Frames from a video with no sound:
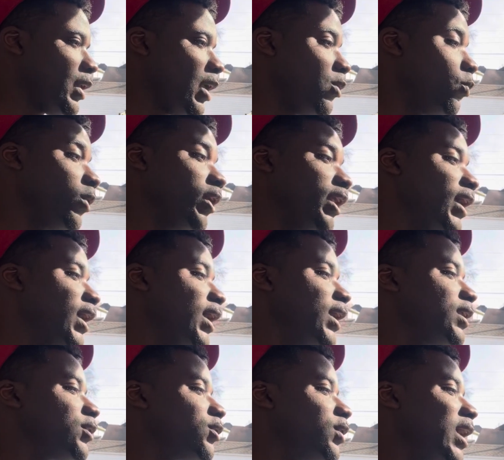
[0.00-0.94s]
Went ahead
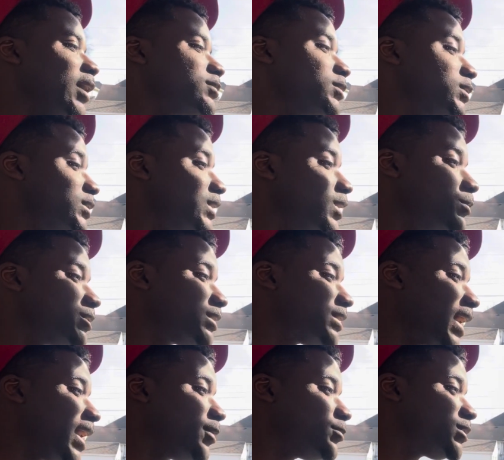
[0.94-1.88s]
and grabbed the
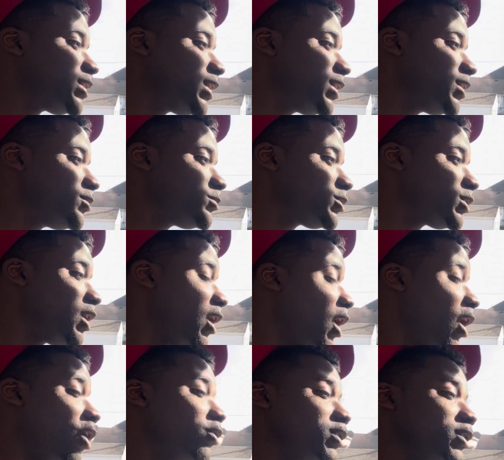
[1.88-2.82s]
summertime Timbs.
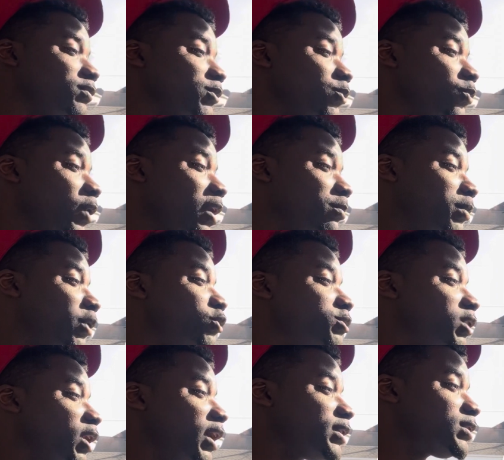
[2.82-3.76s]
I don't even wear
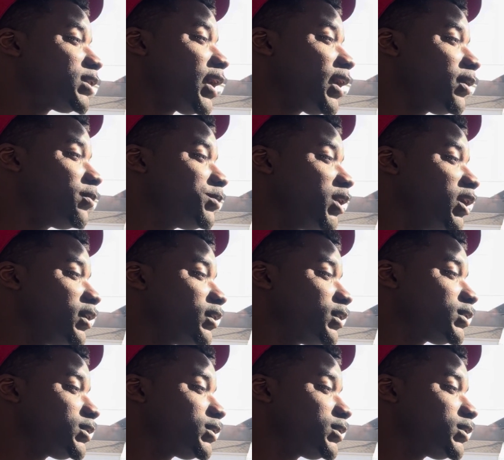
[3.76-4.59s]
boots like that, but